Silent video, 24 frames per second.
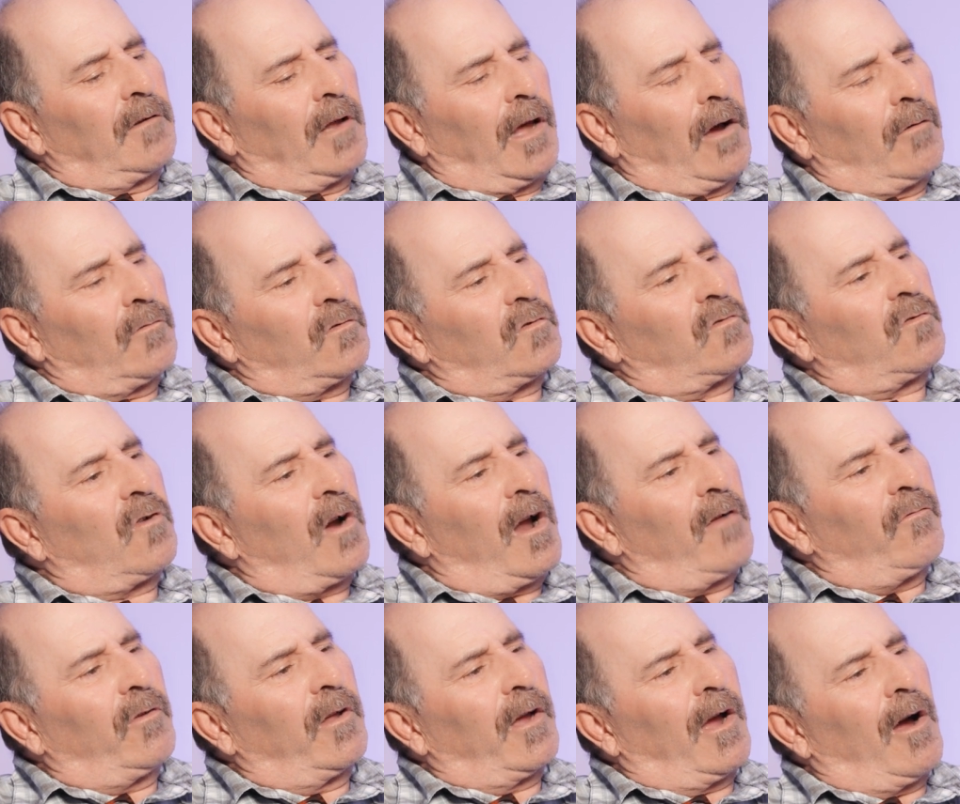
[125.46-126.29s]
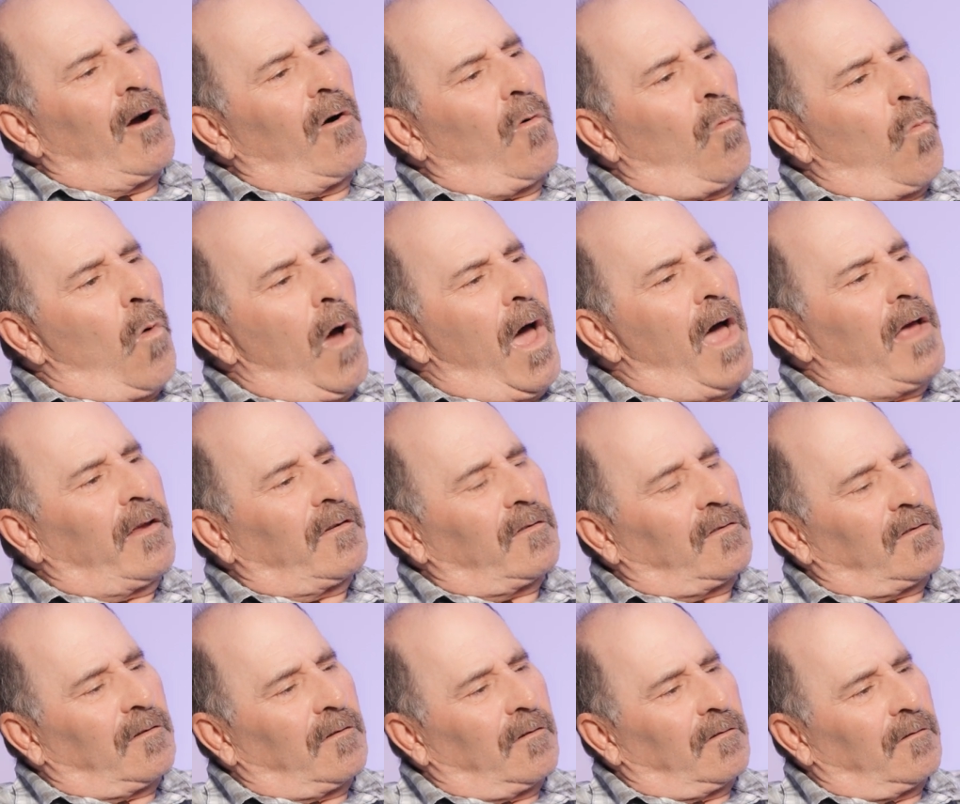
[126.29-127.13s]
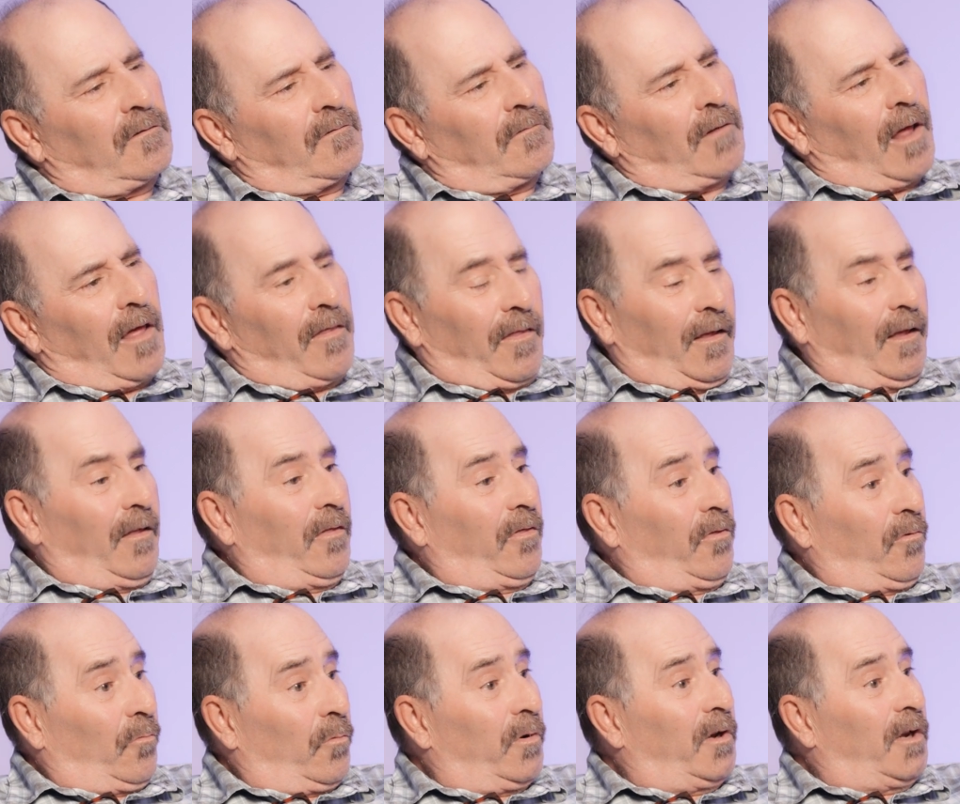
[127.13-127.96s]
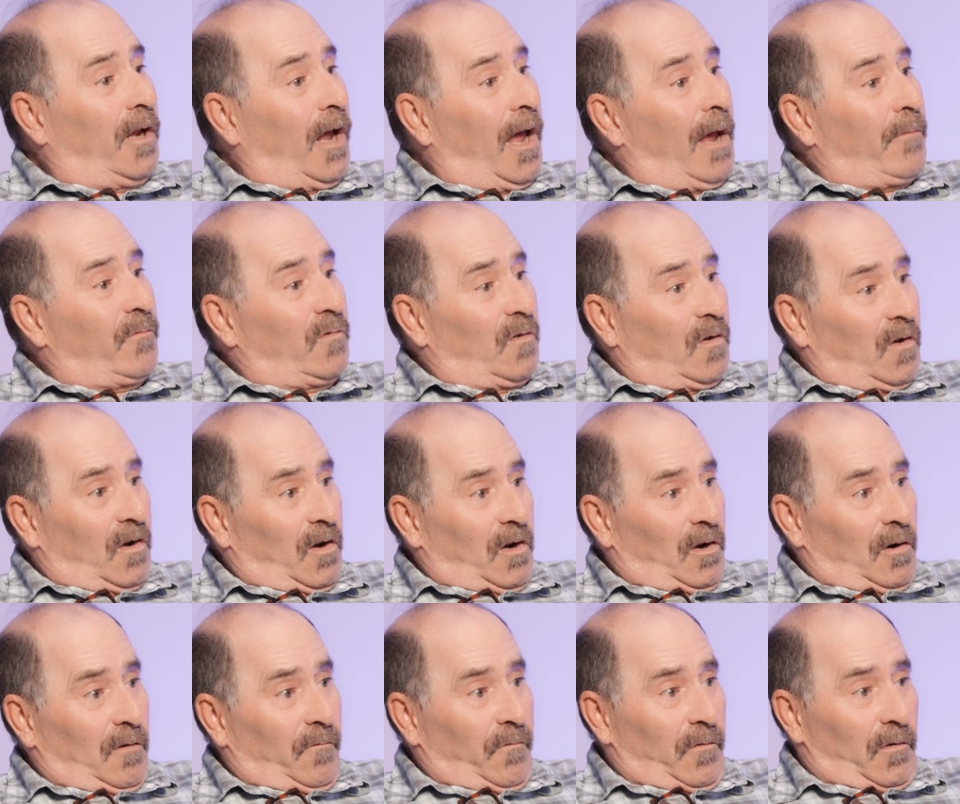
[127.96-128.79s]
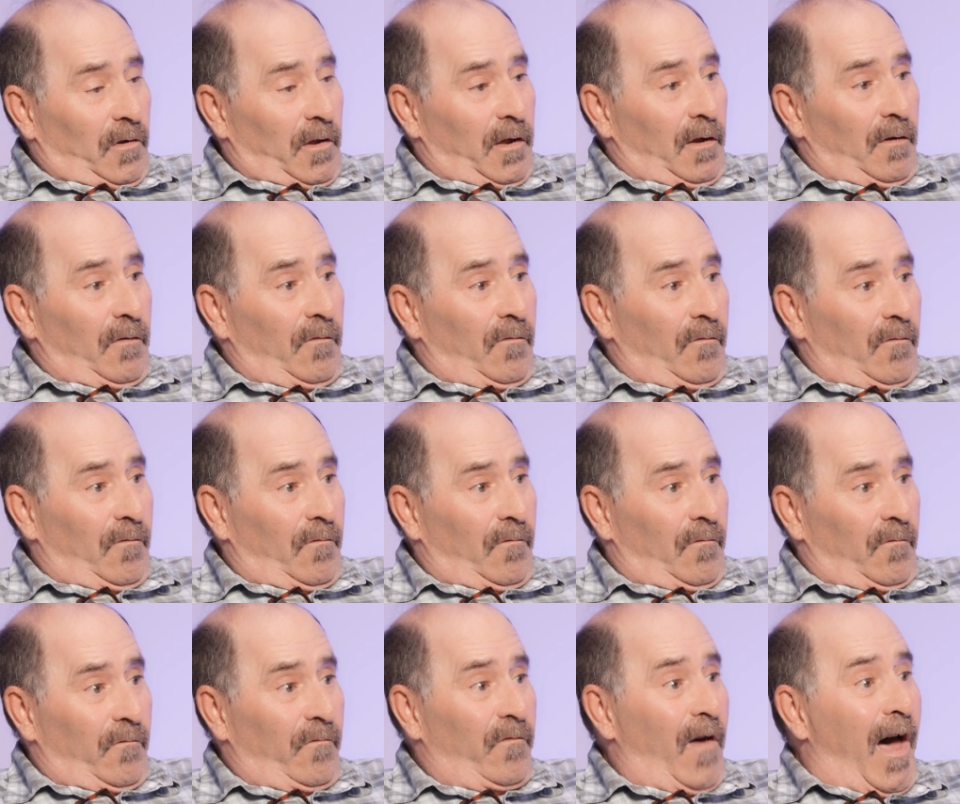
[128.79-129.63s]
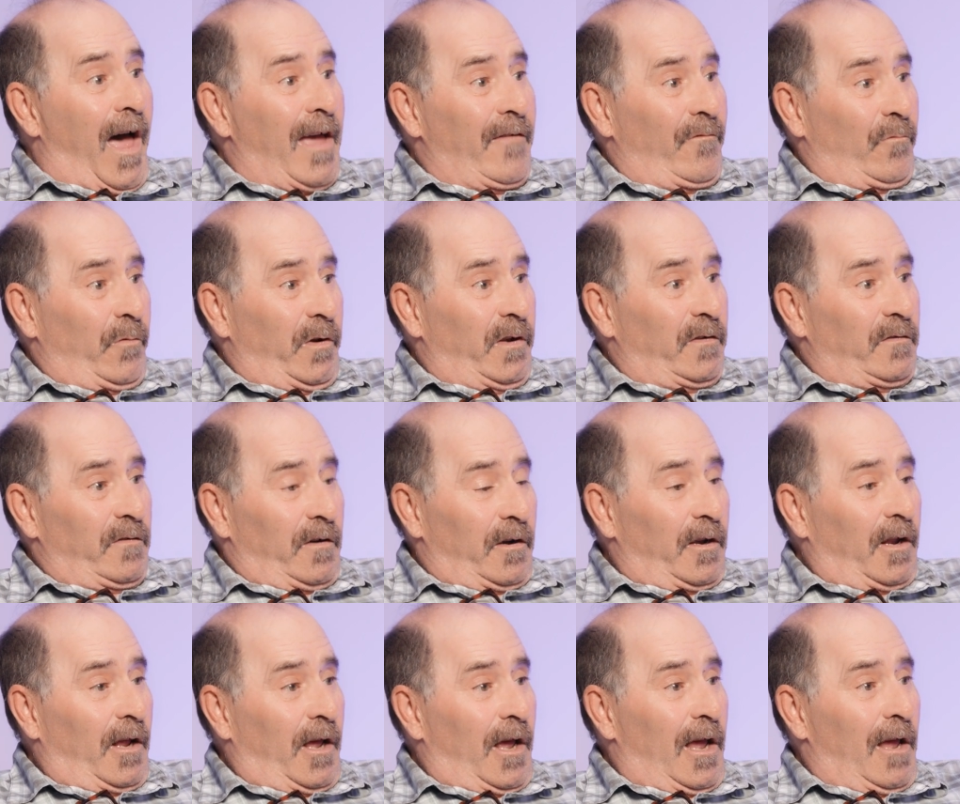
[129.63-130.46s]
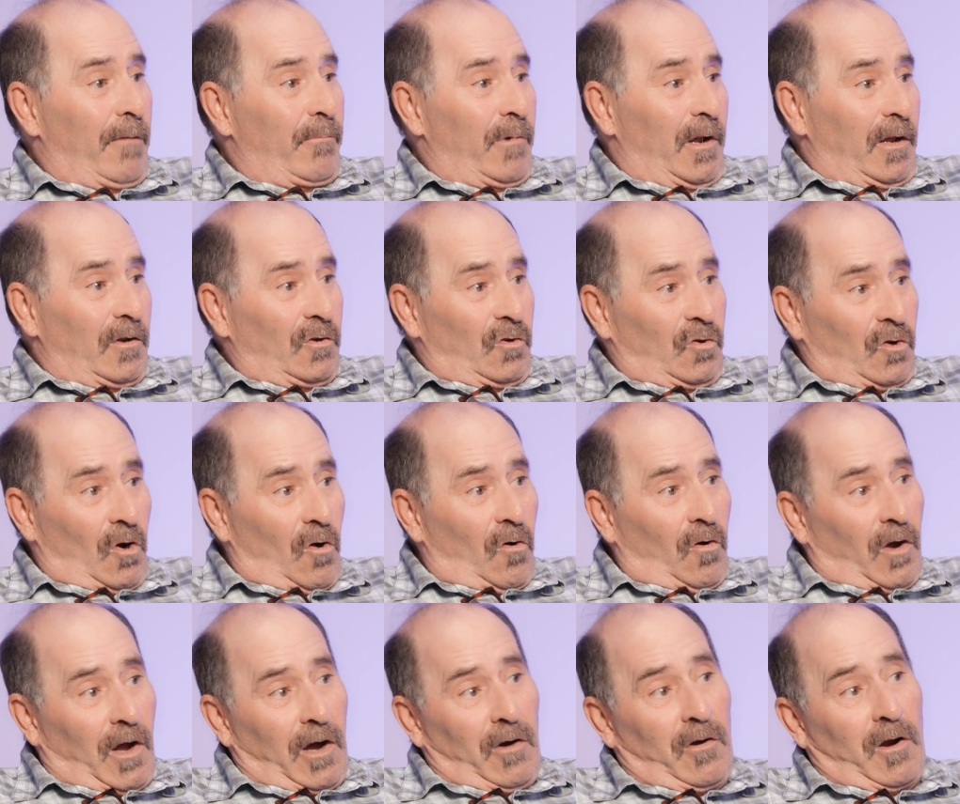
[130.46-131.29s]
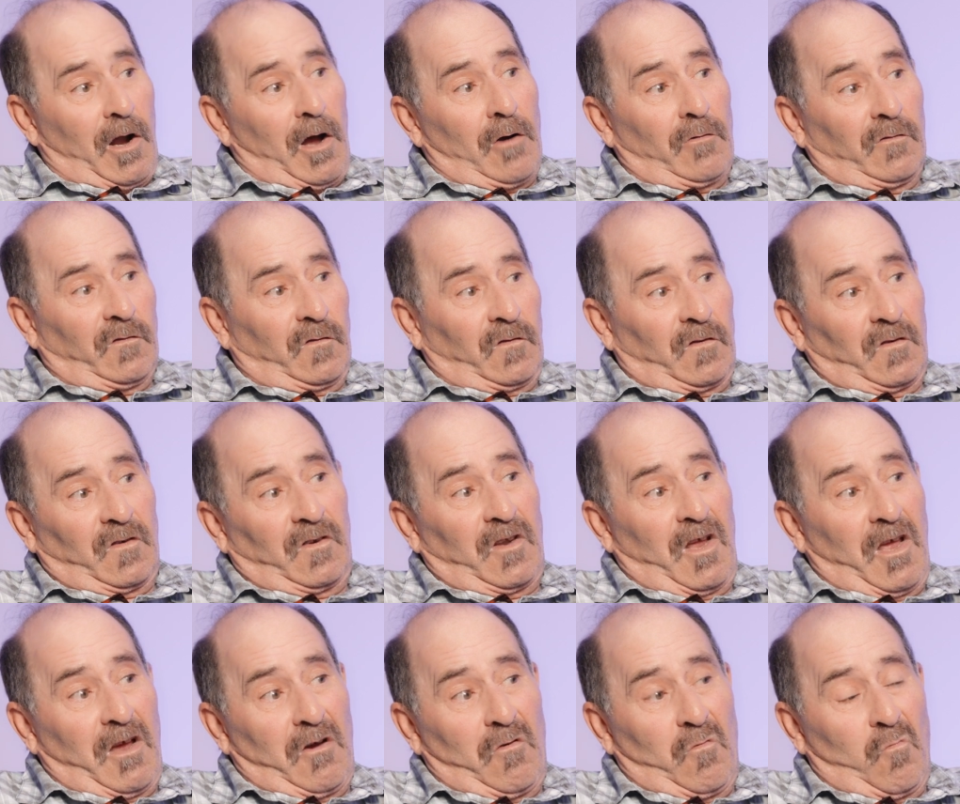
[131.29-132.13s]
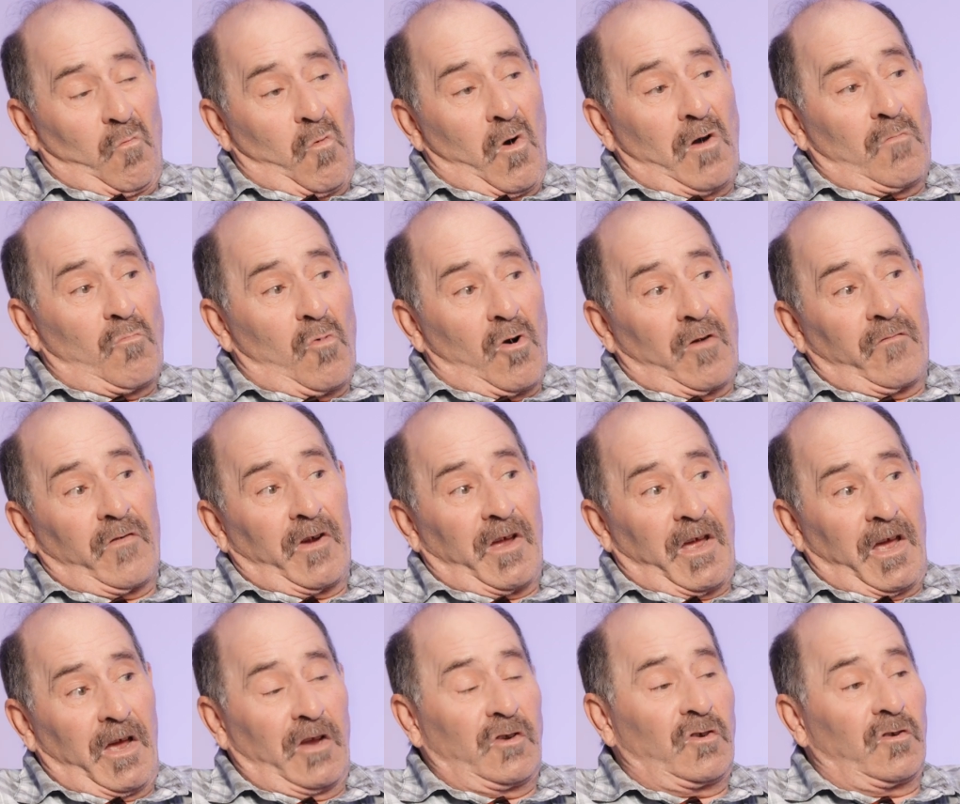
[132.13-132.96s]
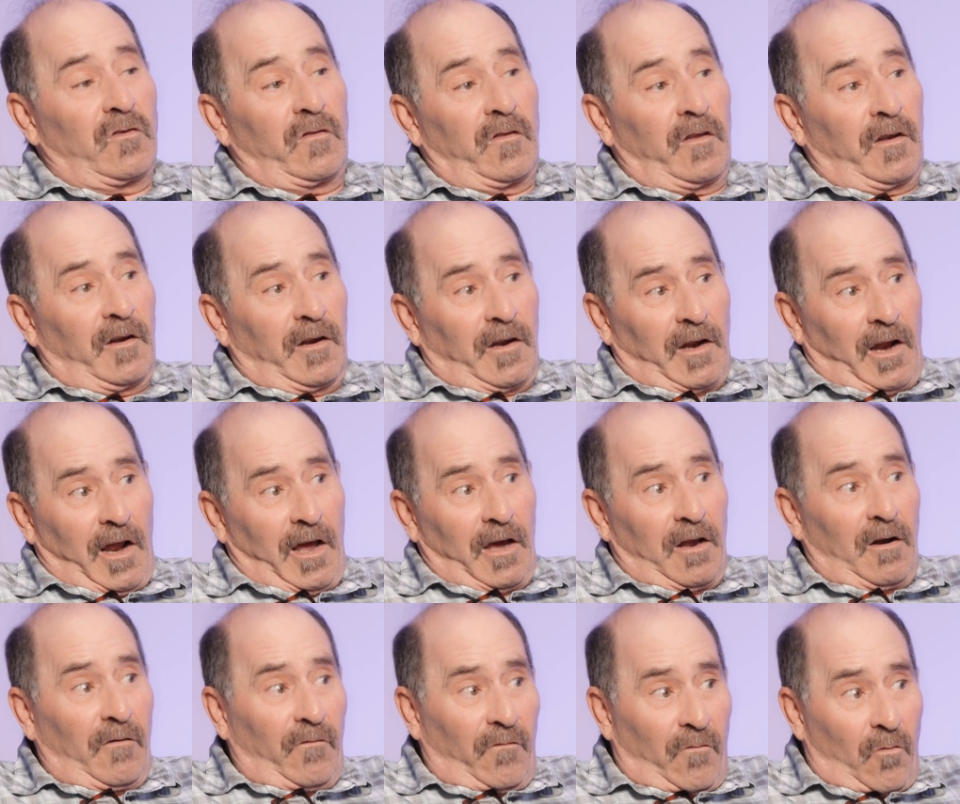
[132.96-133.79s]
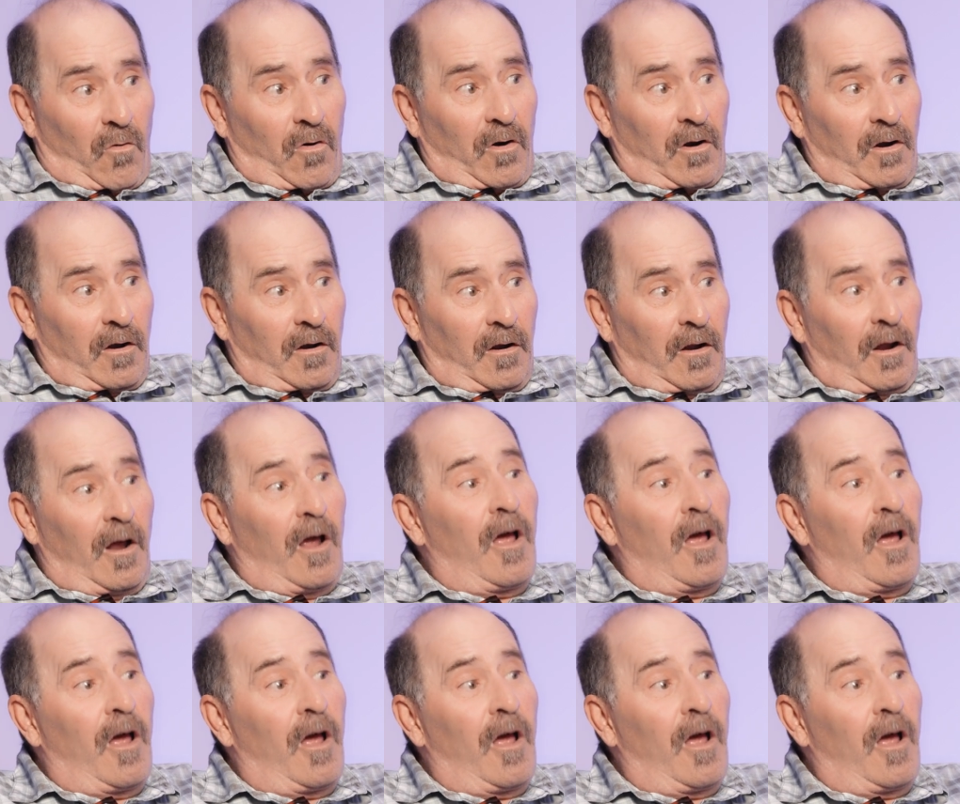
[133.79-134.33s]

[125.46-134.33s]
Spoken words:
I was traveling out west, I think 3 times a year for 5 weeks at a time. I joke I would always just take one more vacation than I could afford.